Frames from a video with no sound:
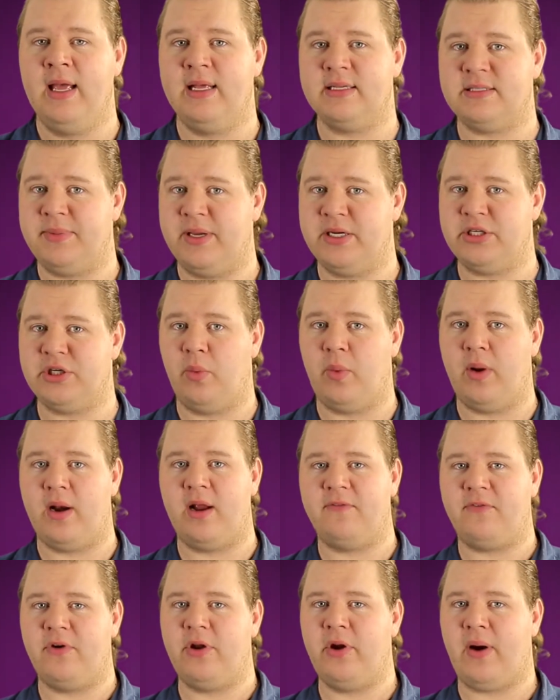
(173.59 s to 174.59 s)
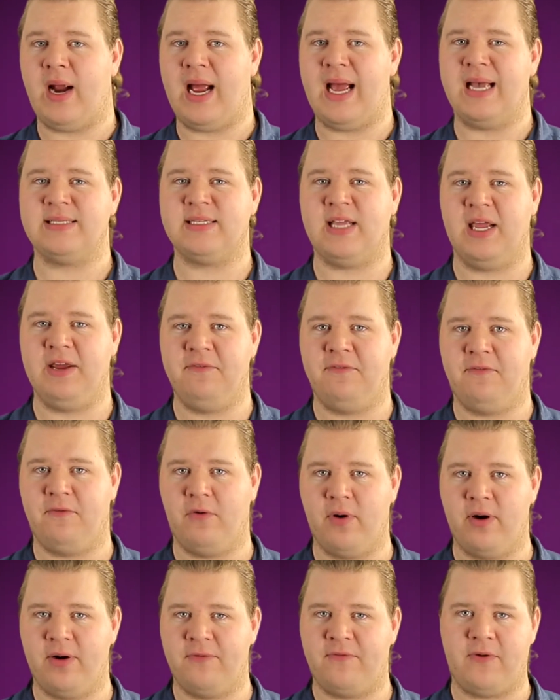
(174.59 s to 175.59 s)
is to make sure whatever you're asking
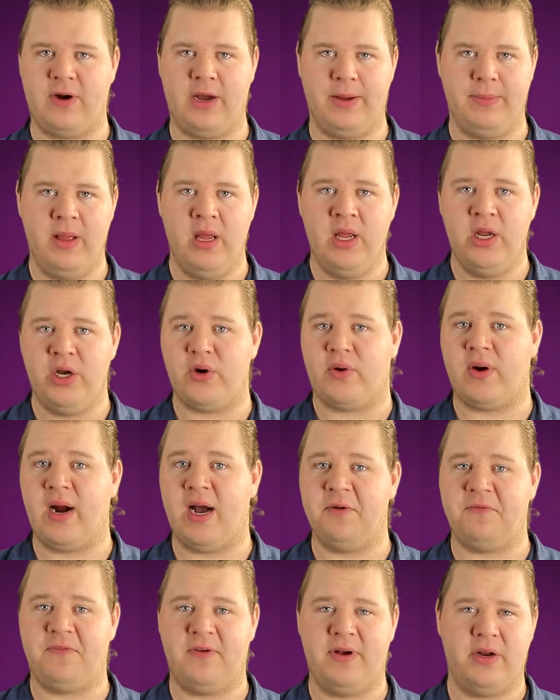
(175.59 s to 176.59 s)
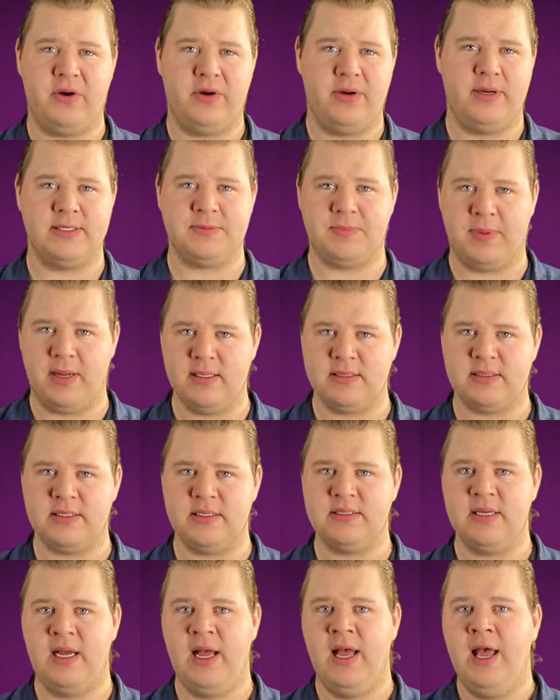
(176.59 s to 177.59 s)
for from your crowdfunding or your
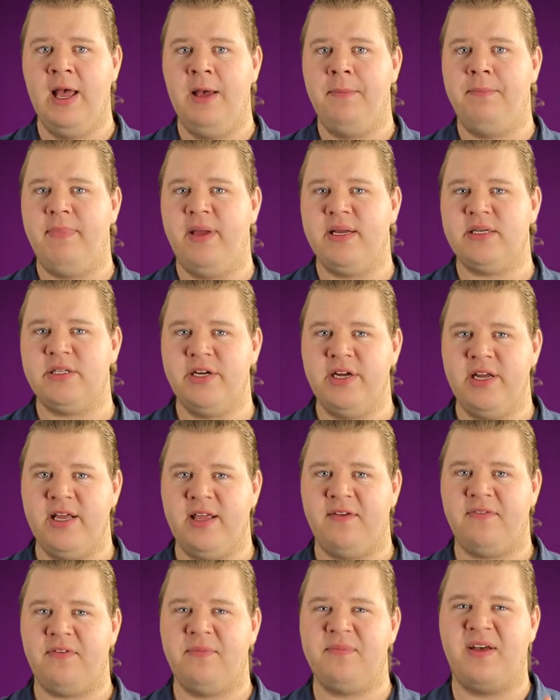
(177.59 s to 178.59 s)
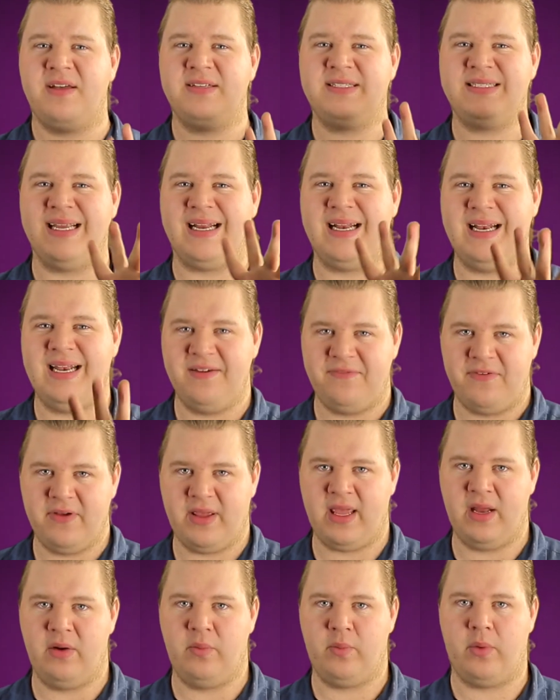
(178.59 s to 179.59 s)
sponsors, make sure you give them a
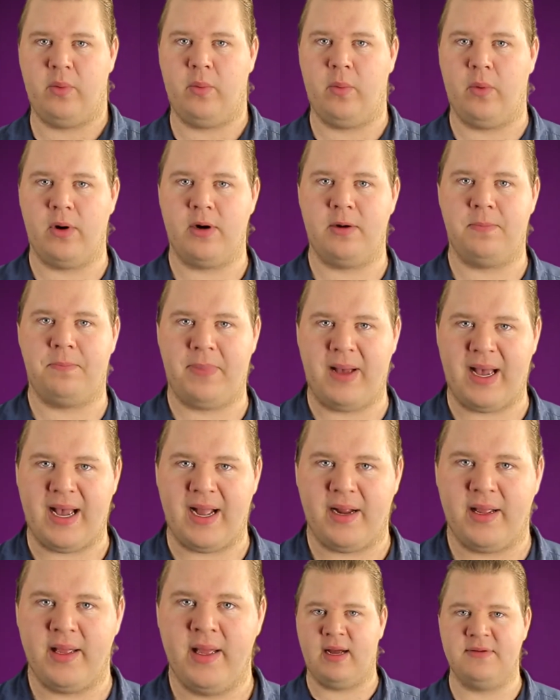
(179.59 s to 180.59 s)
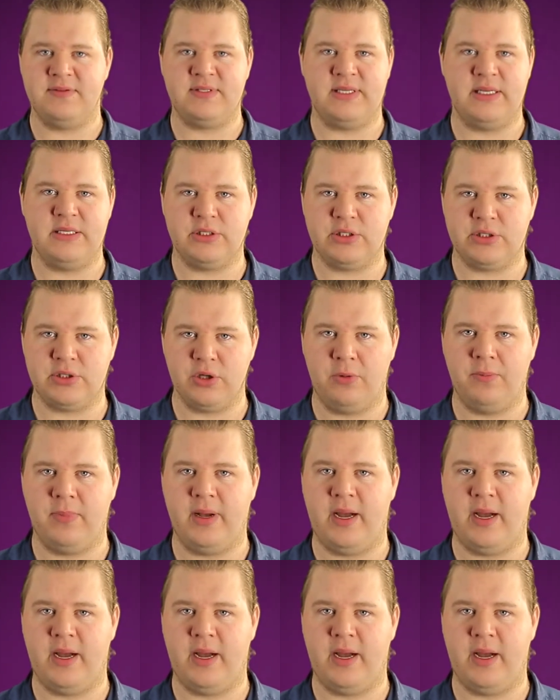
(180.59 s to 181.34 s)
significant reward back. I've seen so